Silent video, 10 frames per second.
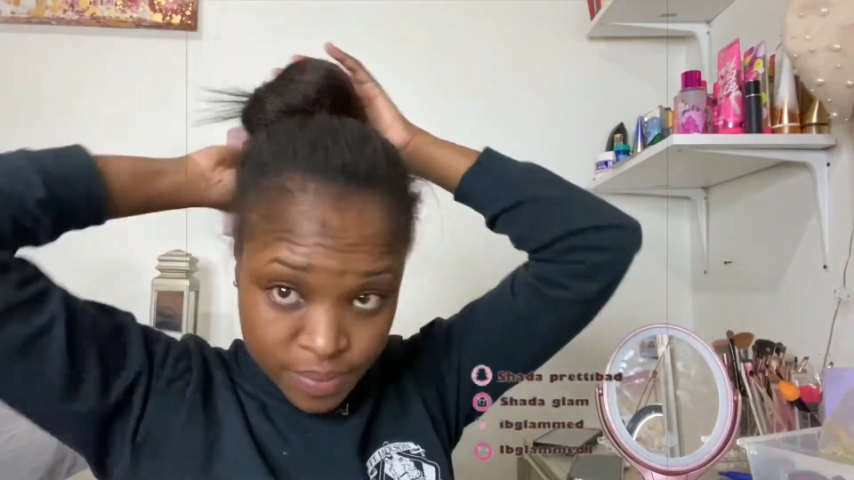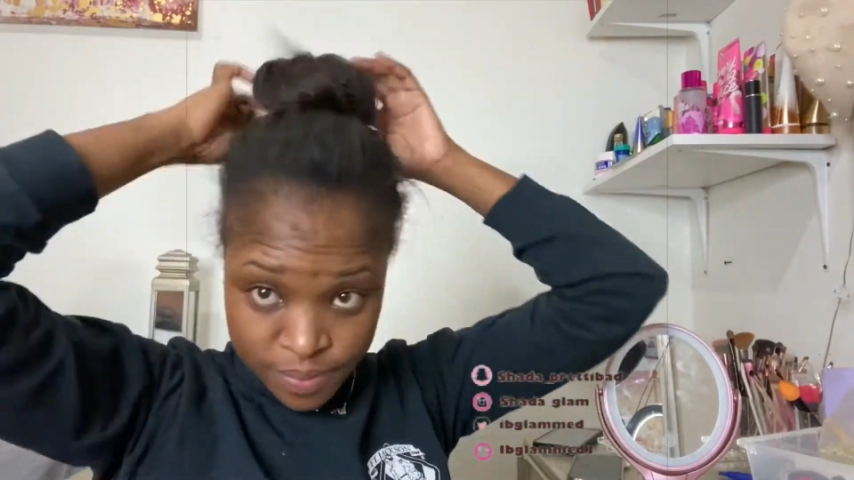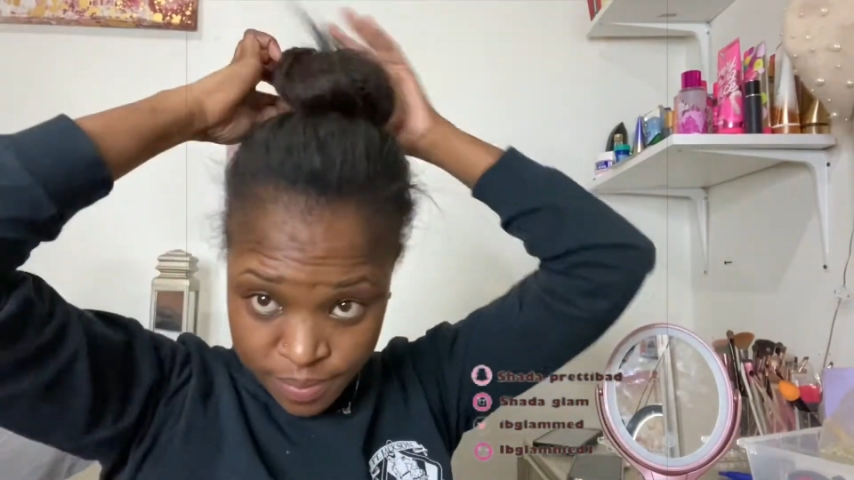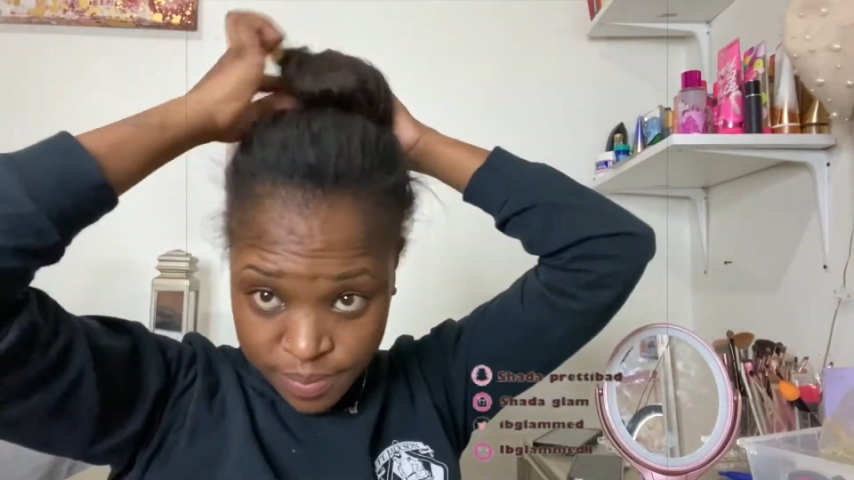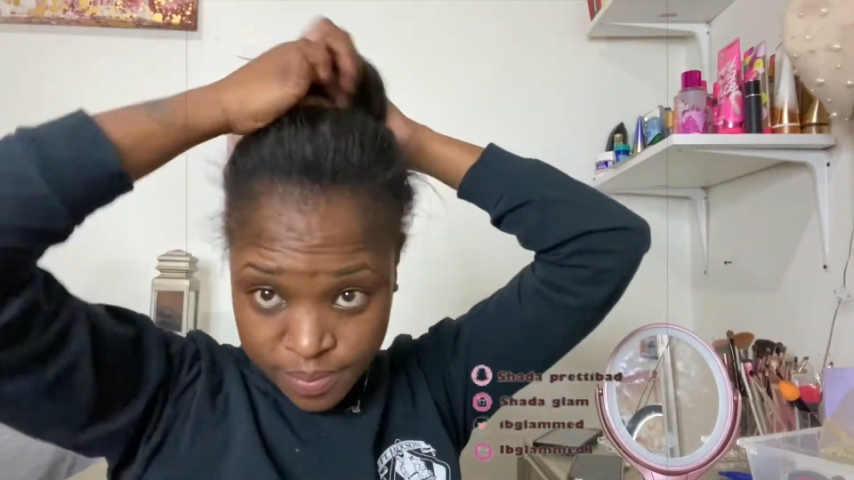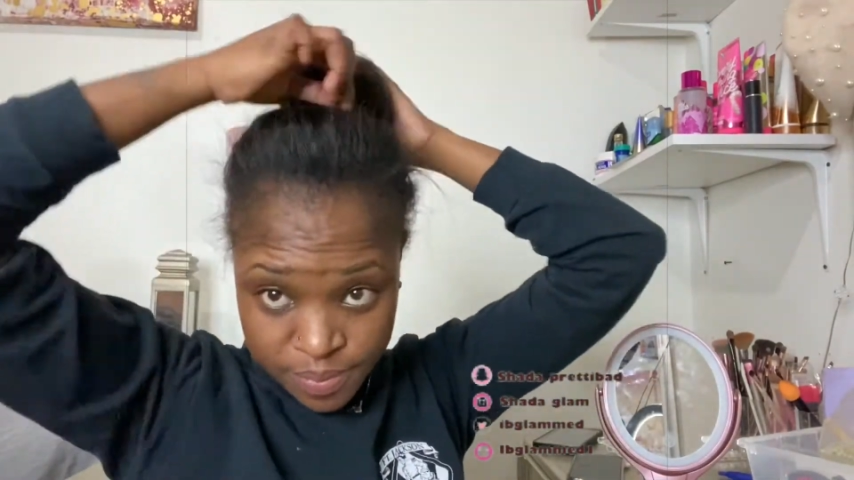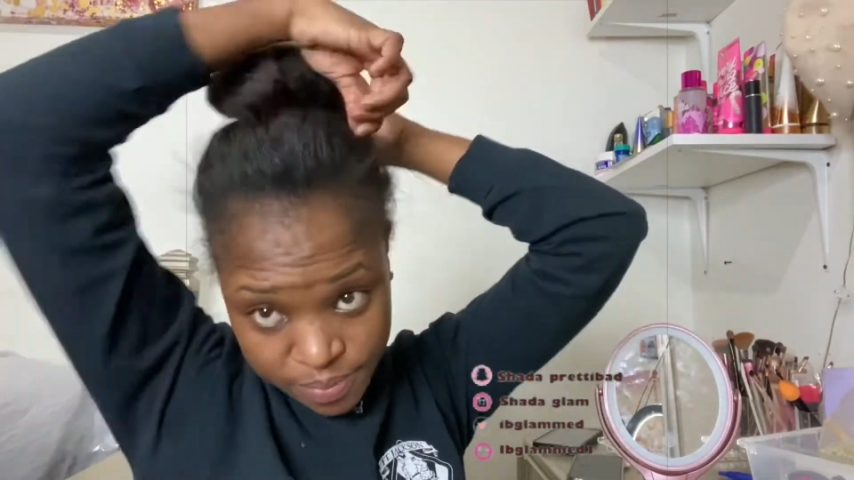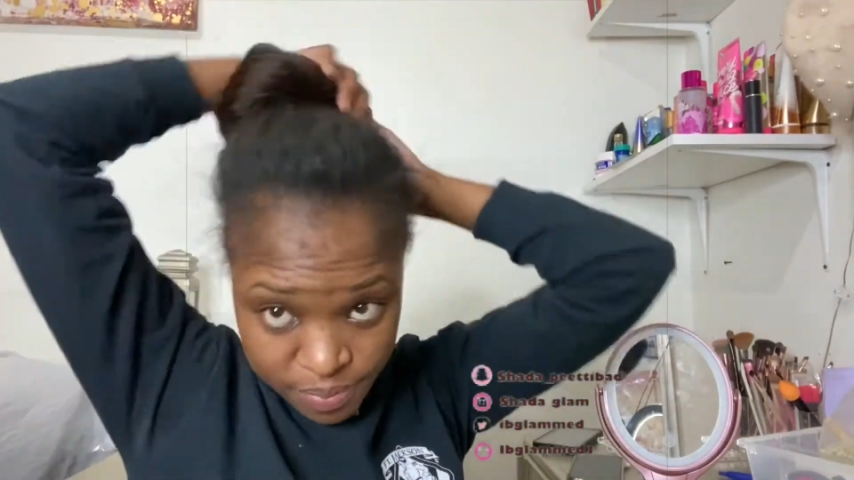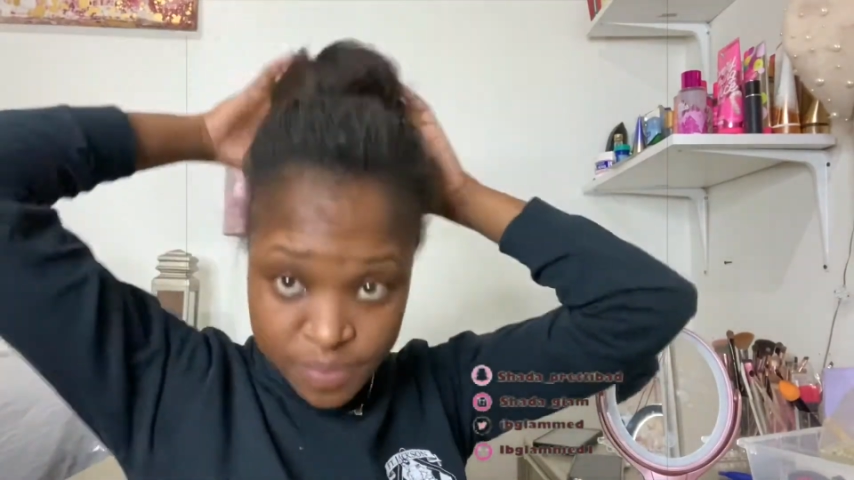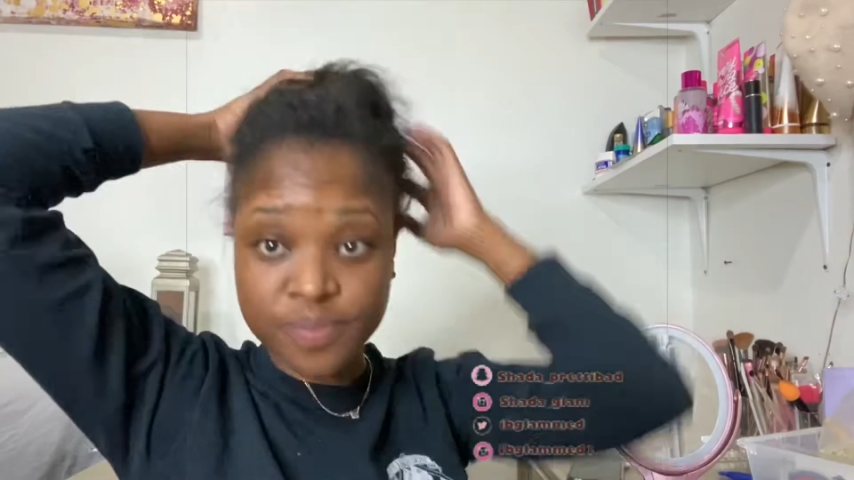I don't
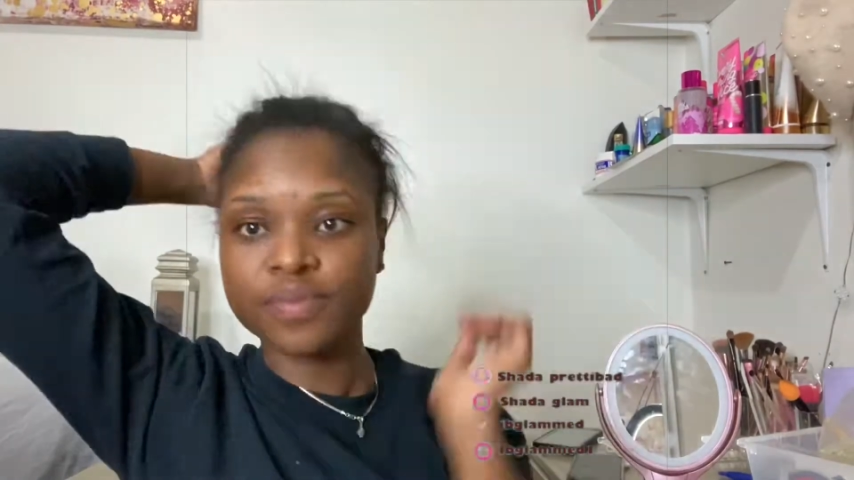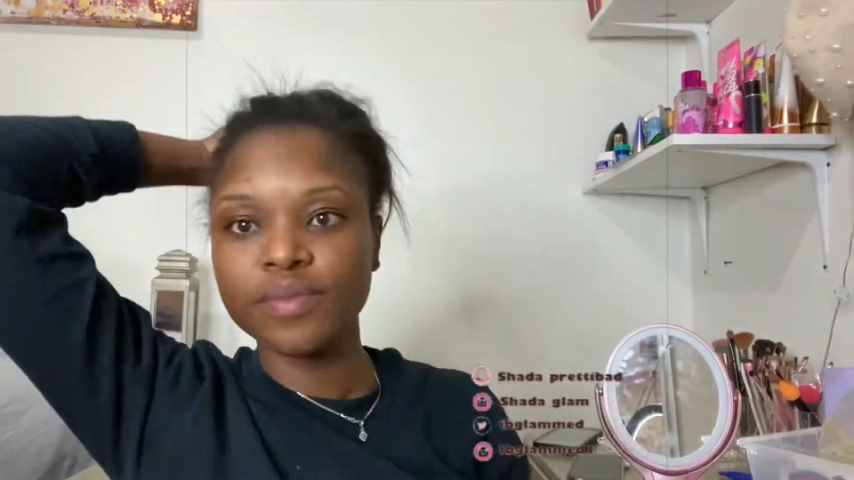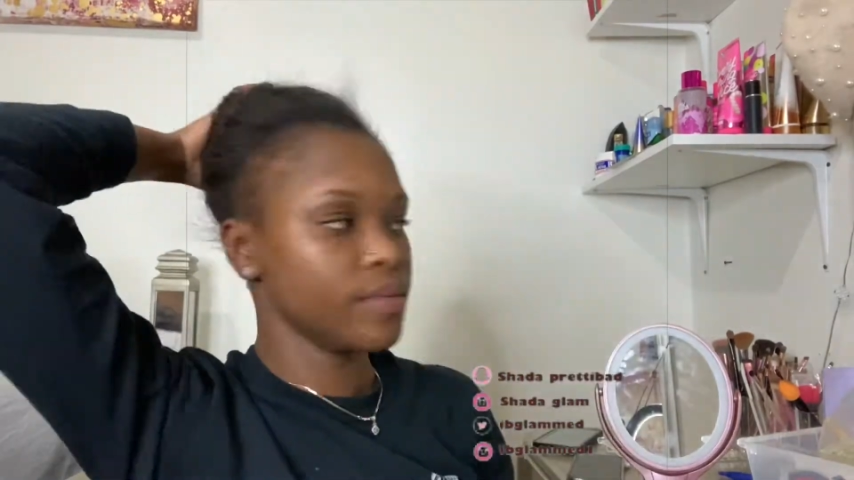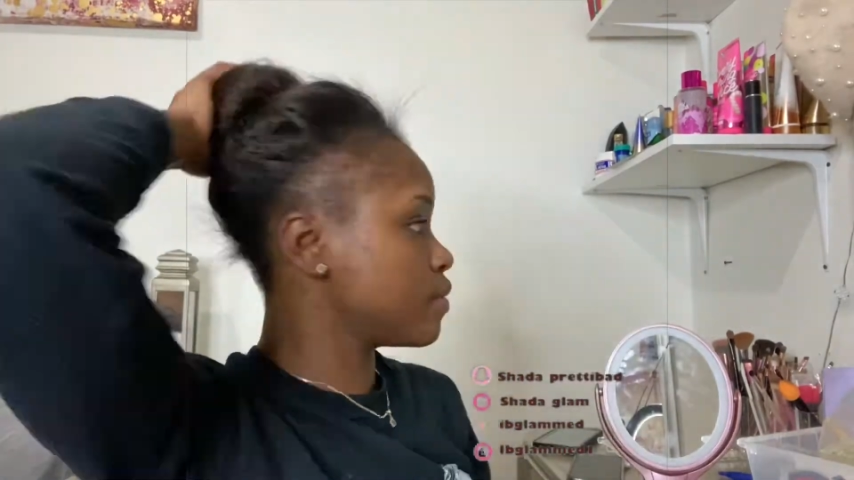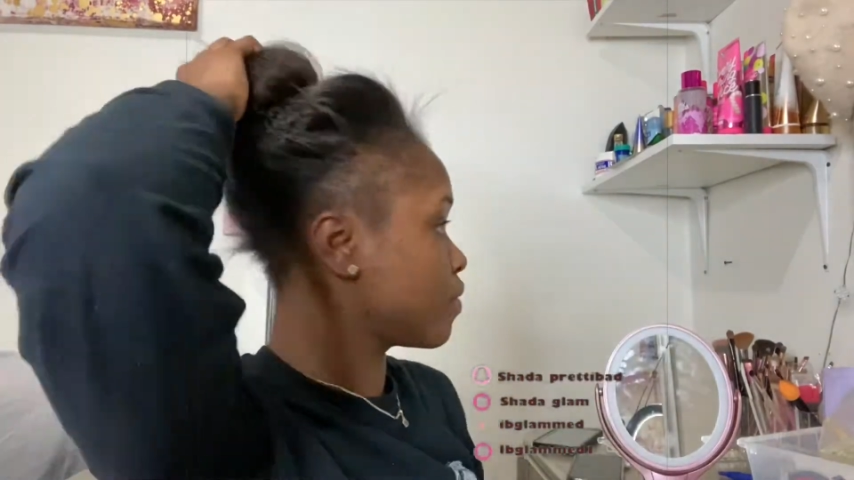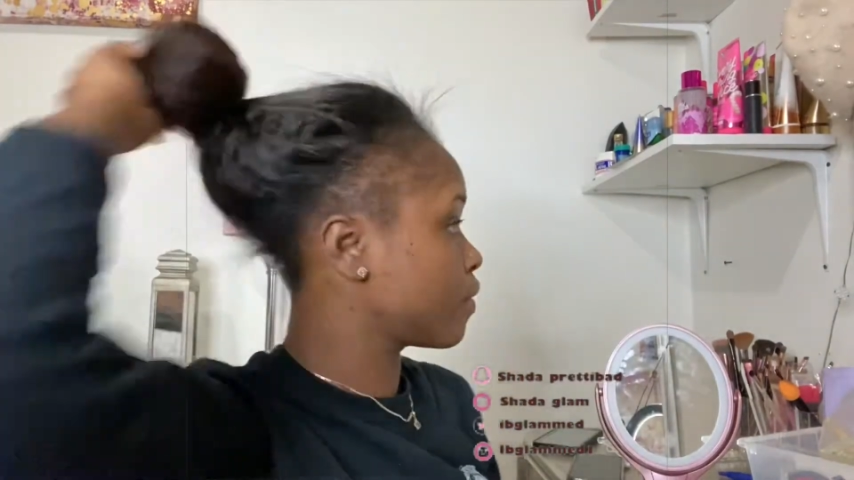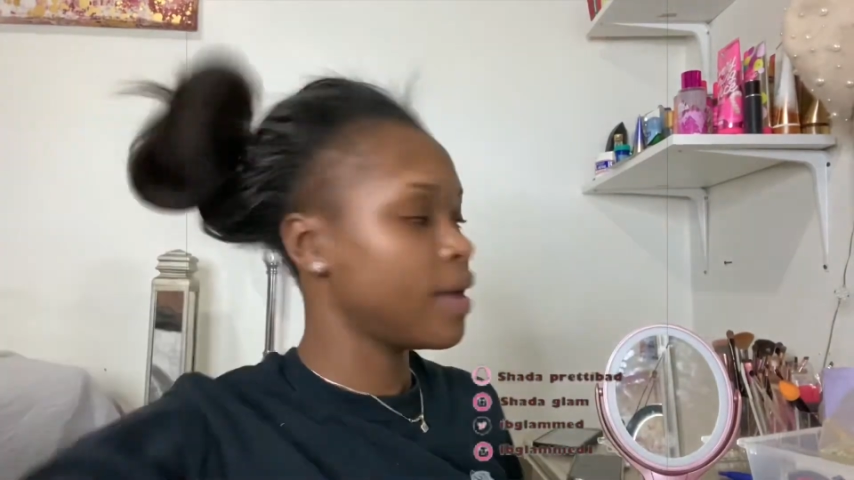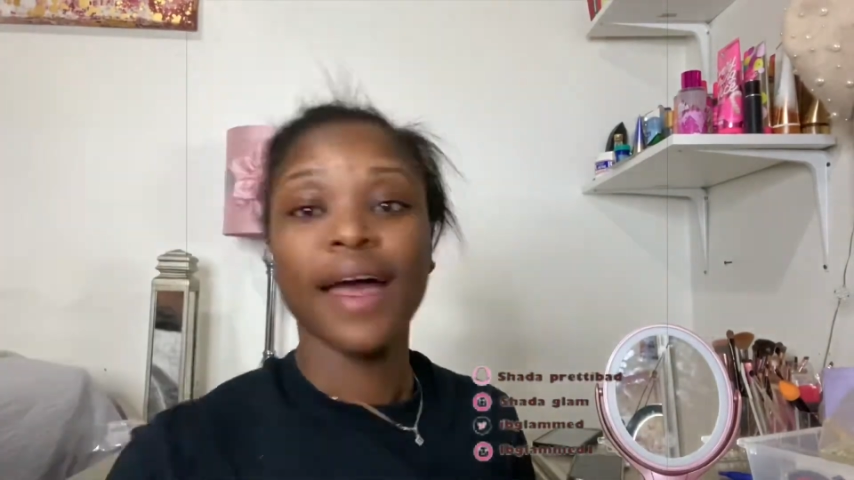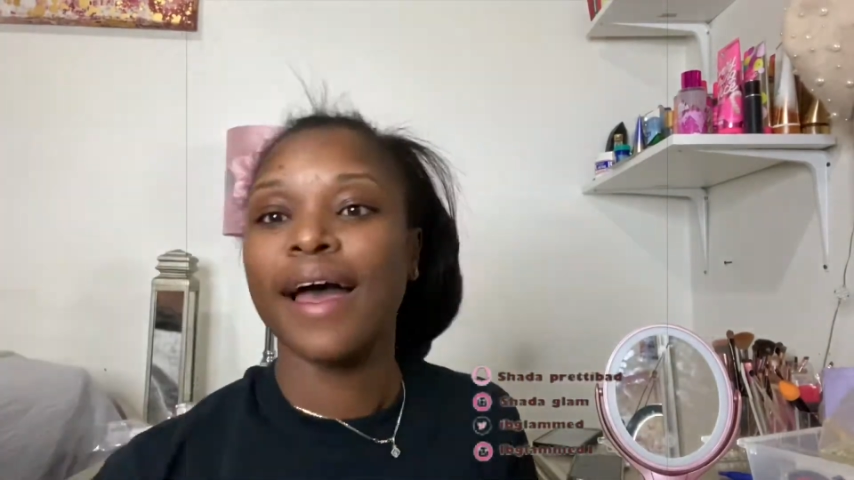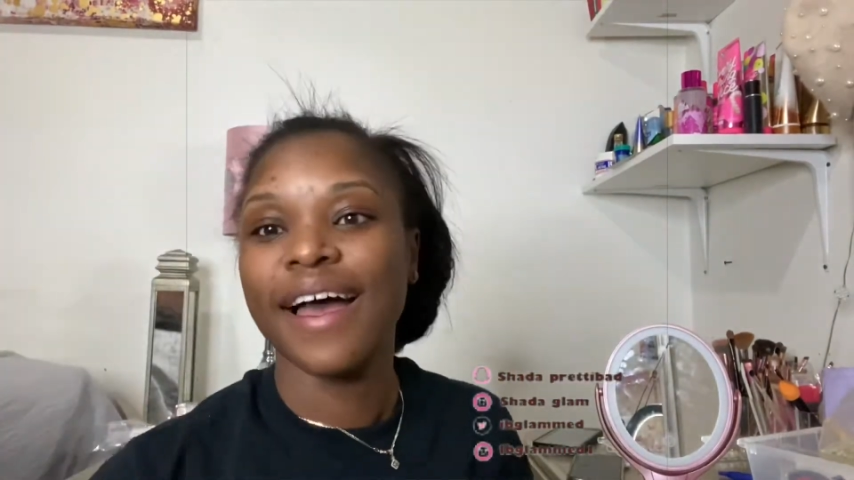have a lot of
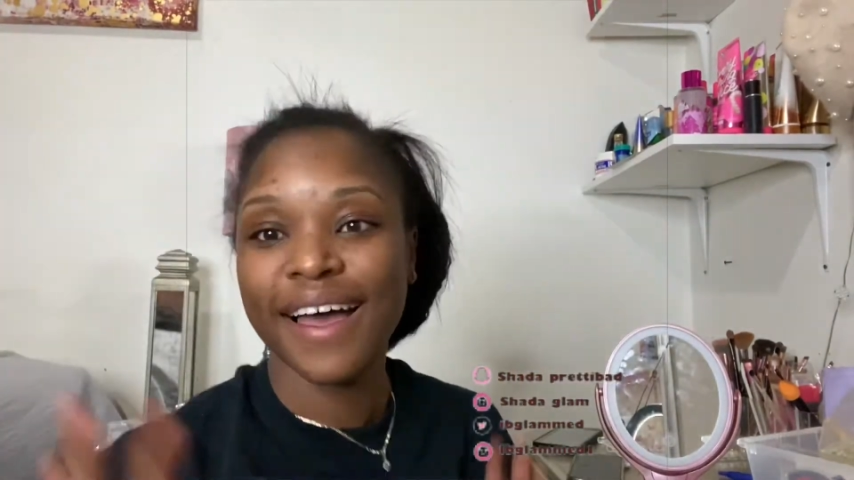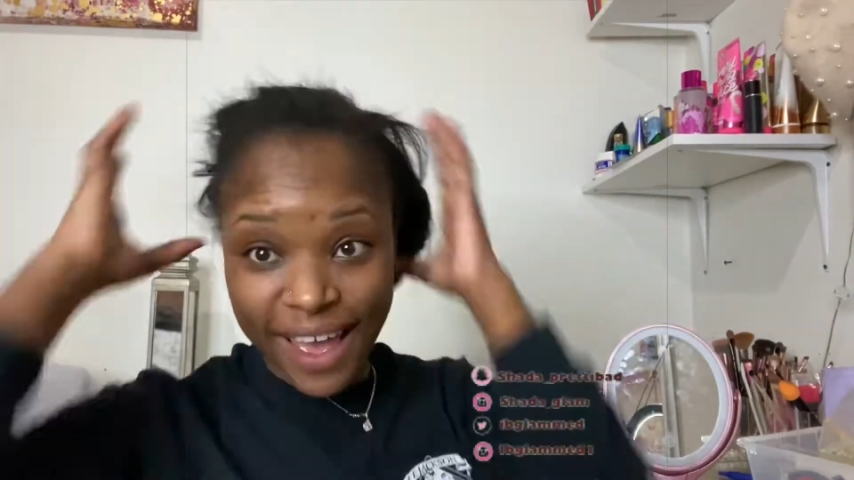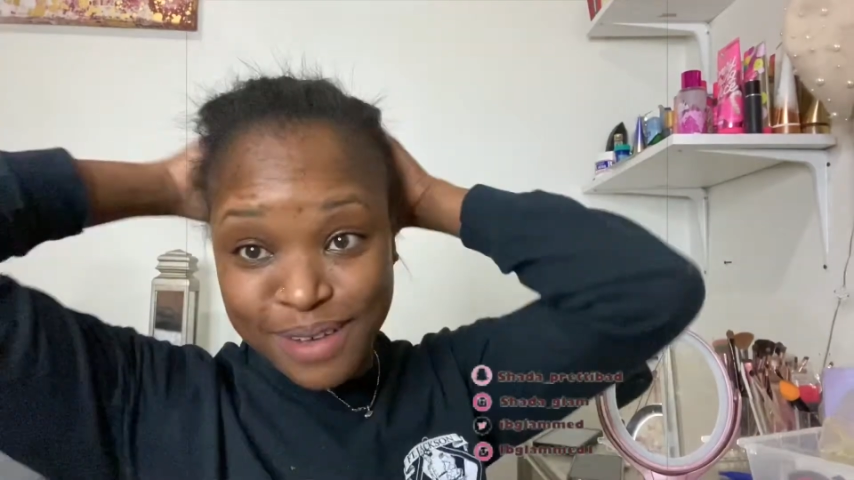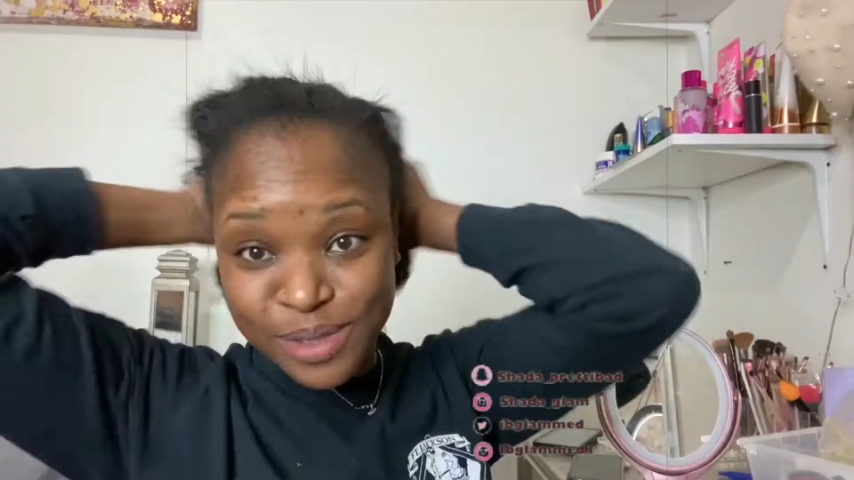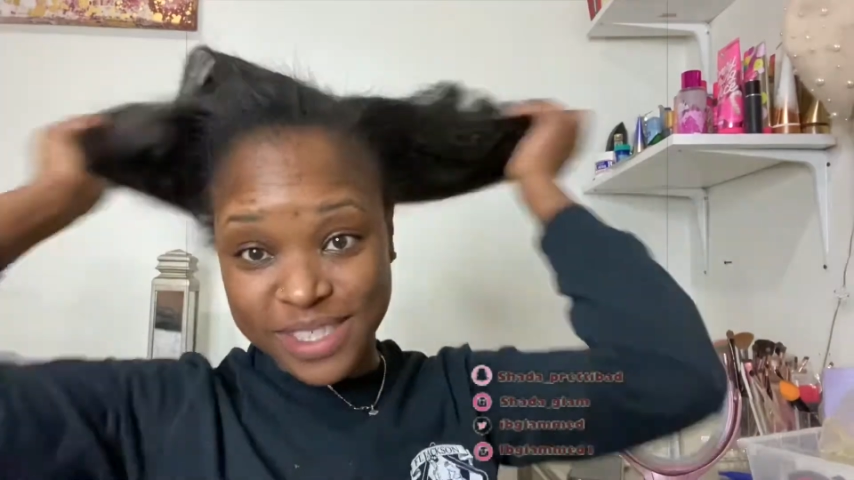hair around my